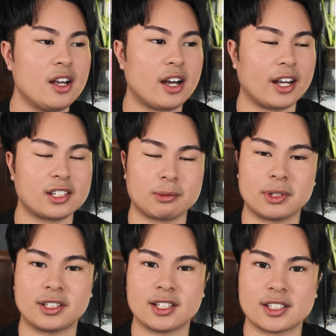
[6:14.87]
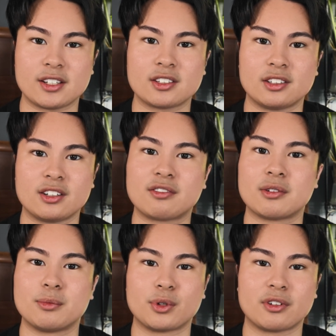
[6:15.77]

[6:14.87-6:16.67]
I typically tend to look for more